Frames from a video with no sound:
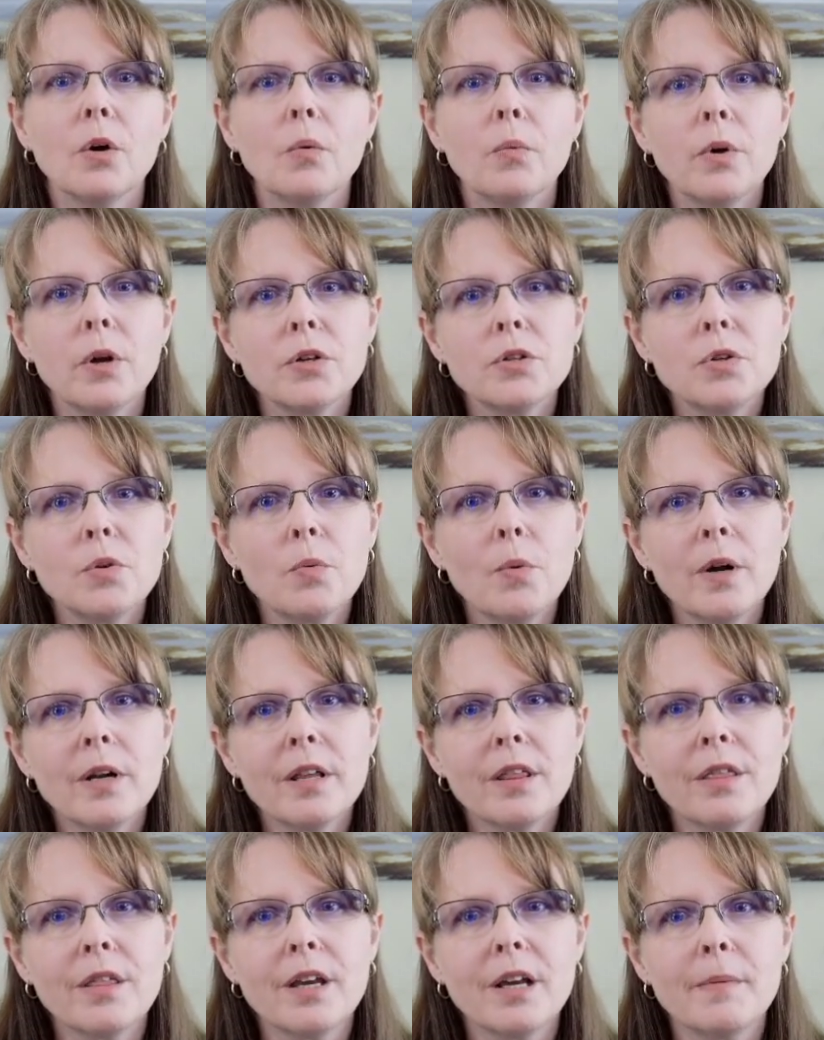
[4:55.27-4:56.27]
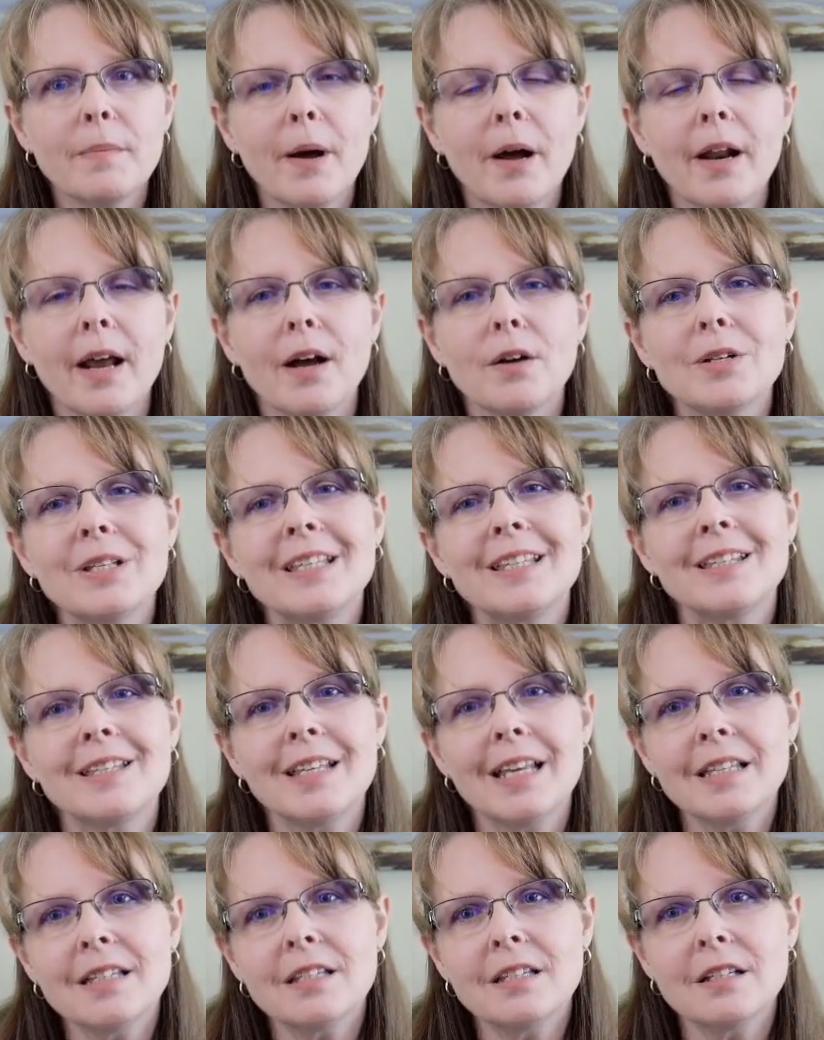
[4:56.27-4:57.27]
We also want to think about how
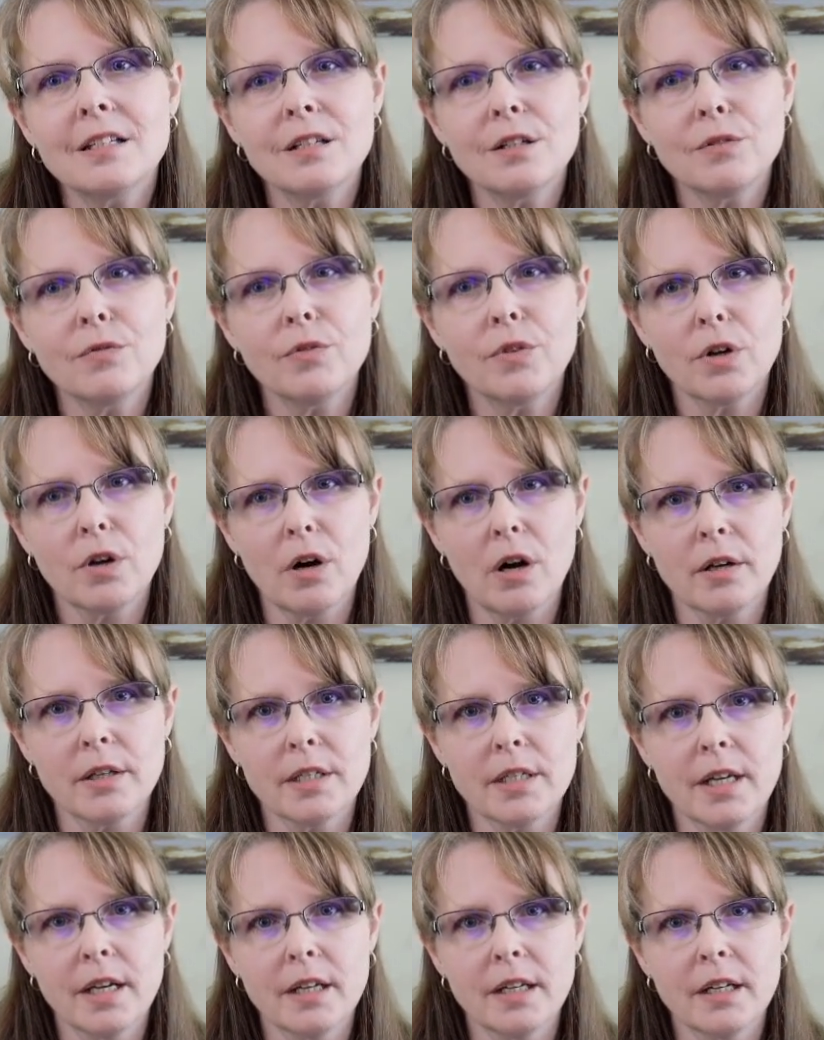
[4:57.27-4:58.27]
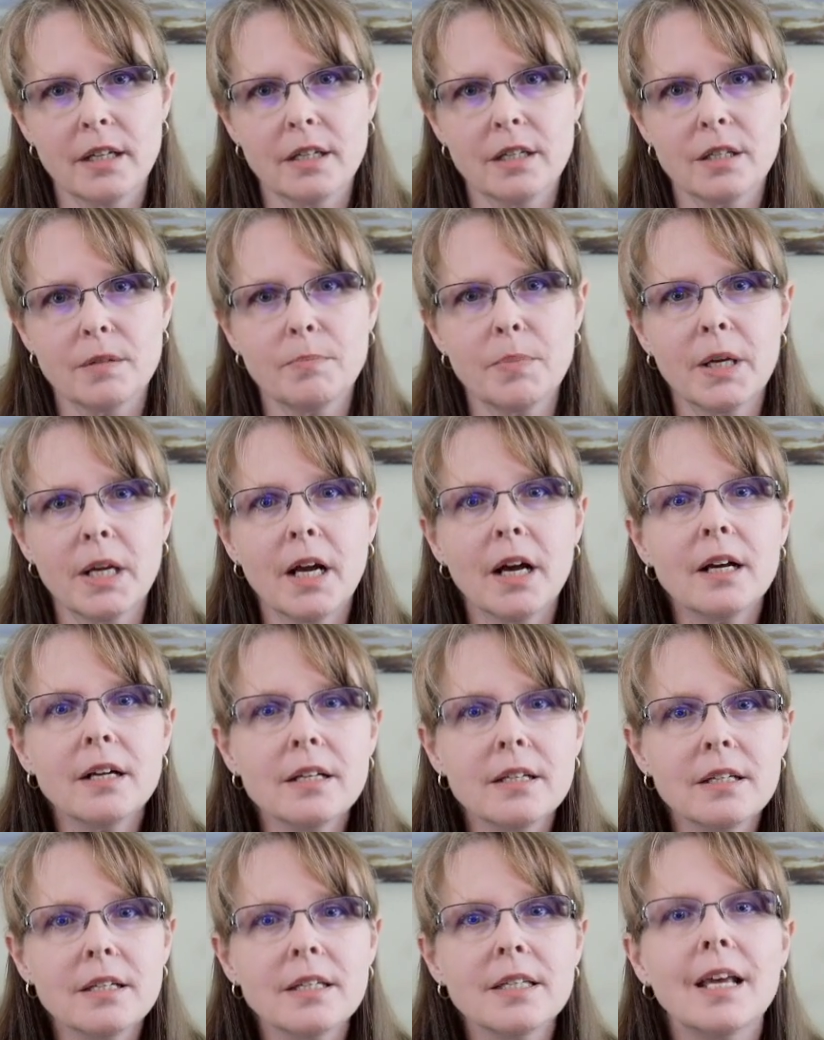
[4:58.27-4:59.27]
sensitive the content is
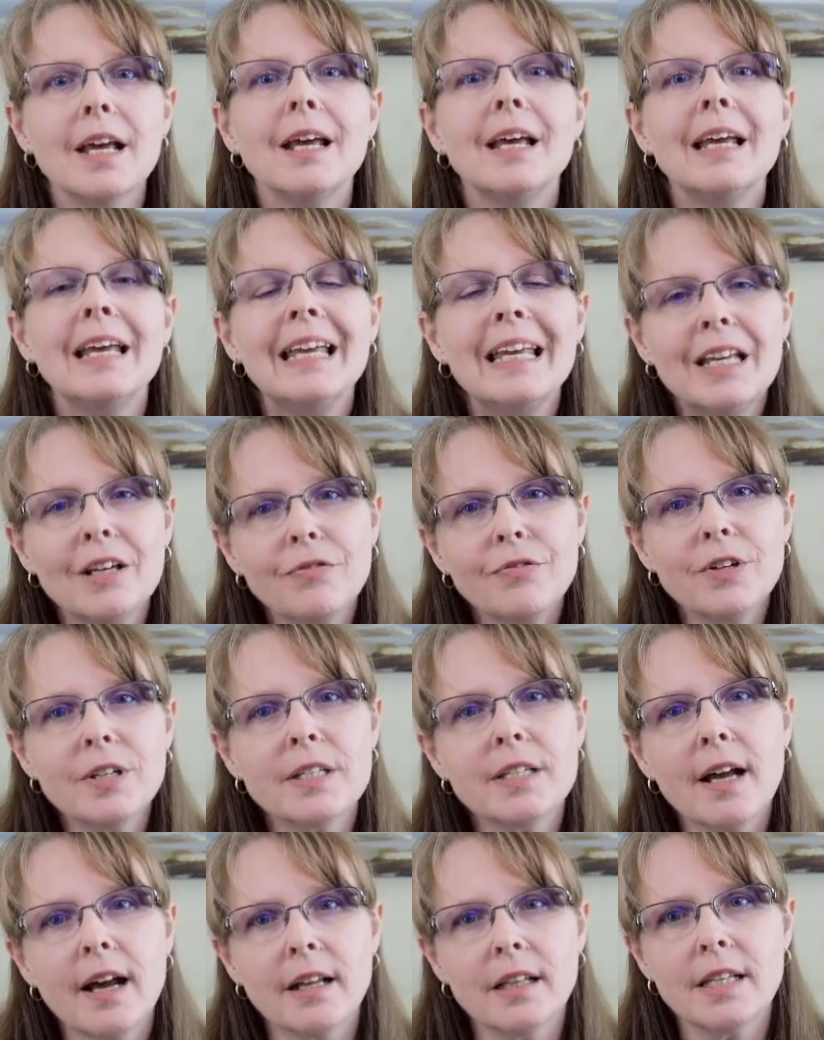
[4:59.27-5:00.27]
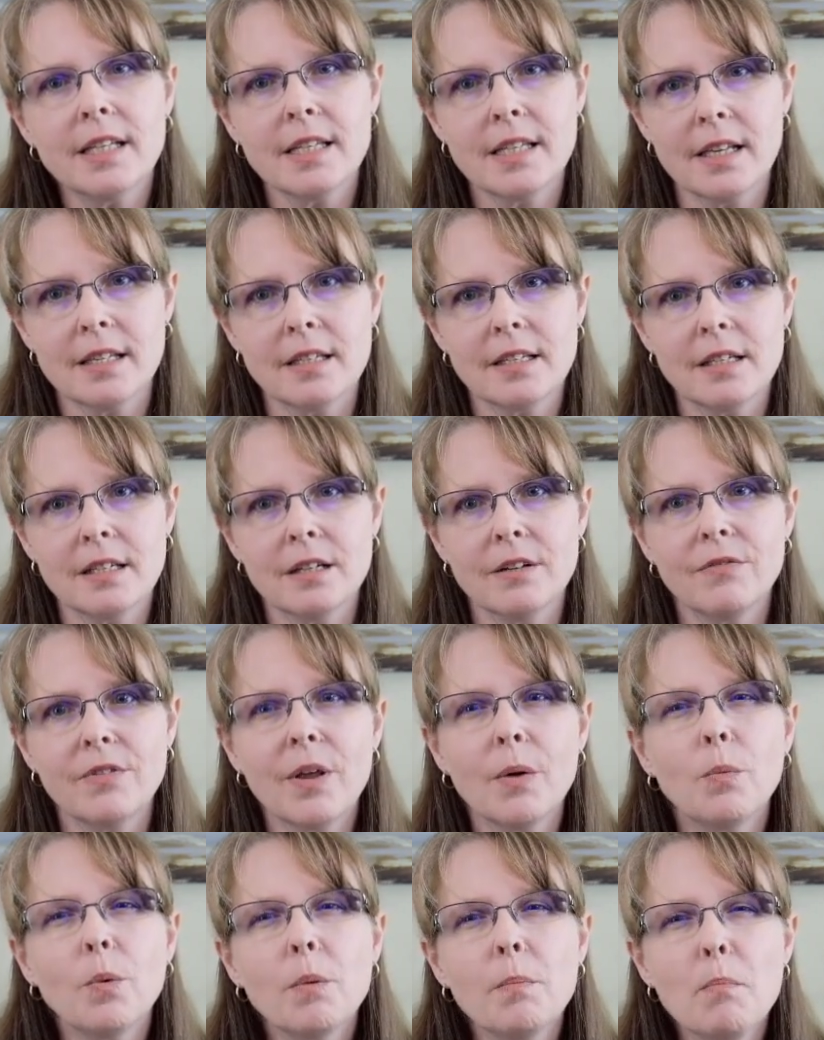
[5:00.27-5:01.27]
because If it's highly sensitive,
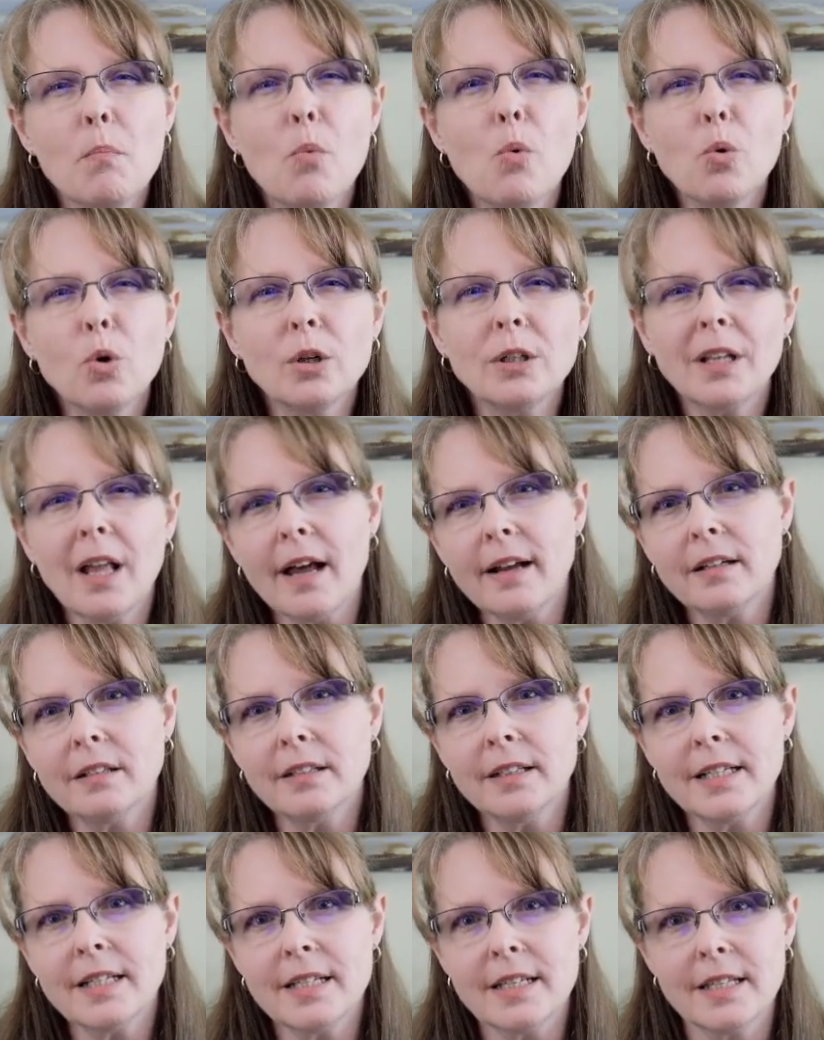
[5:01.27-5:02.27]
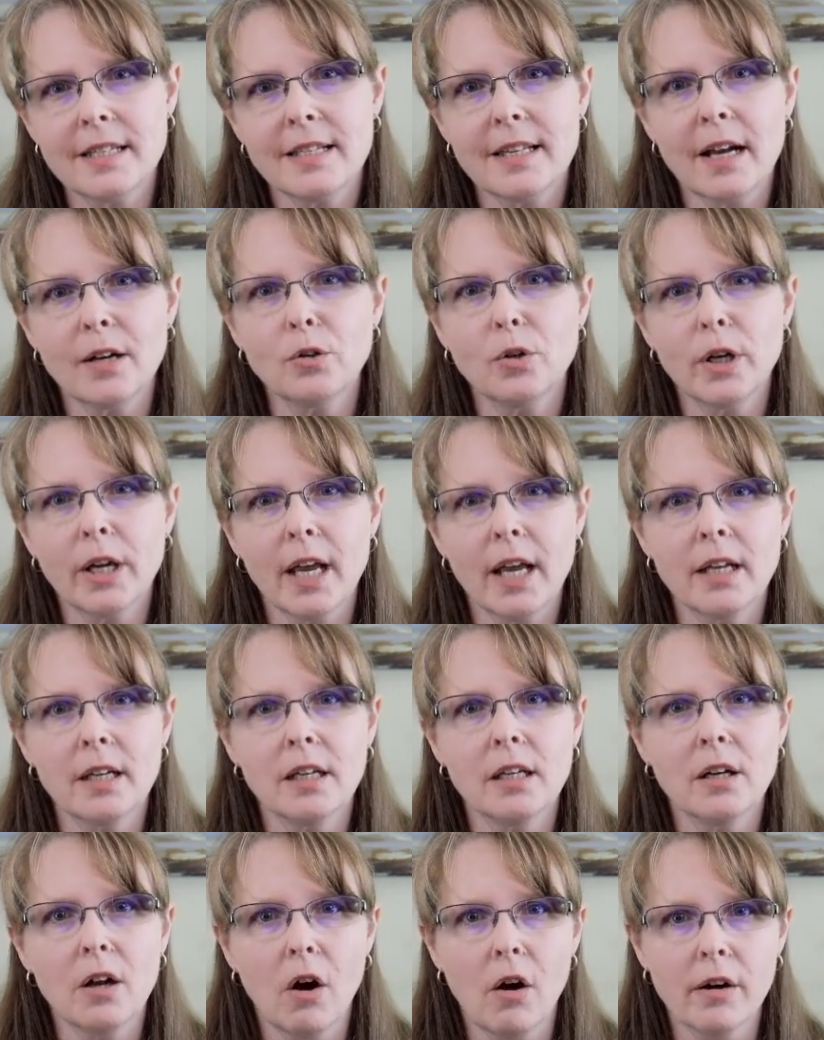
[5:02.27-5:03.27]
then we're more likely to segregate
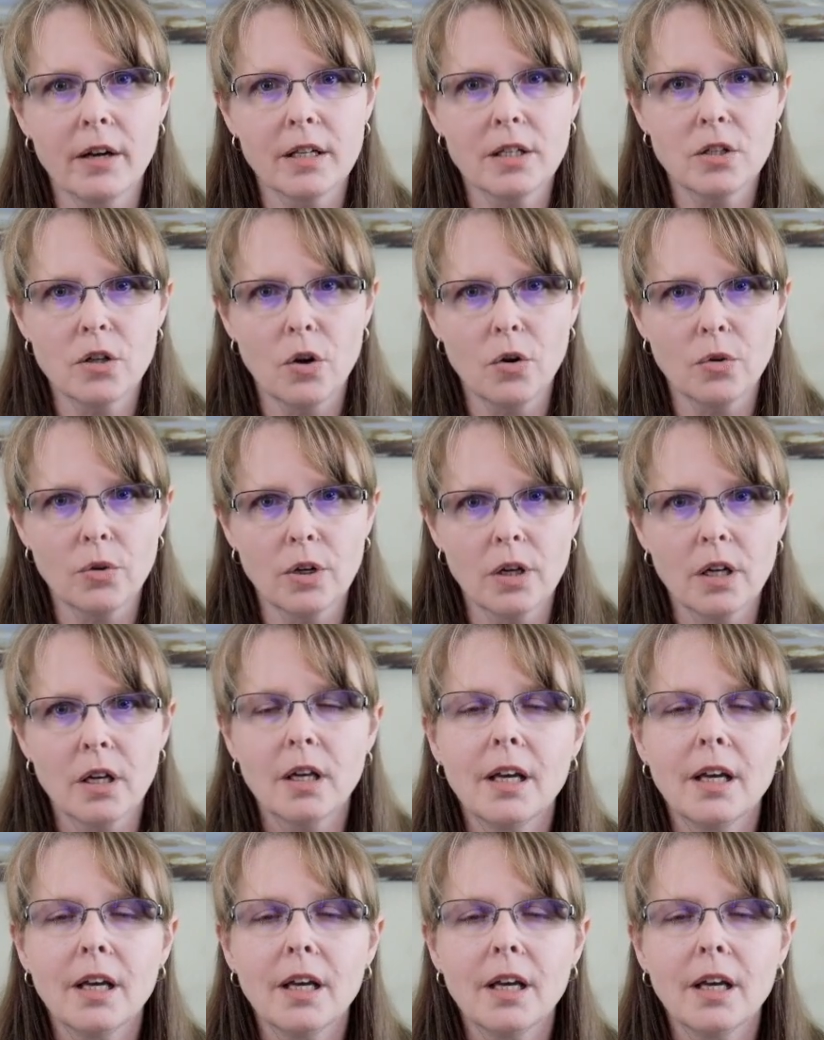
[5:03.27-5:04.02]
it on its own.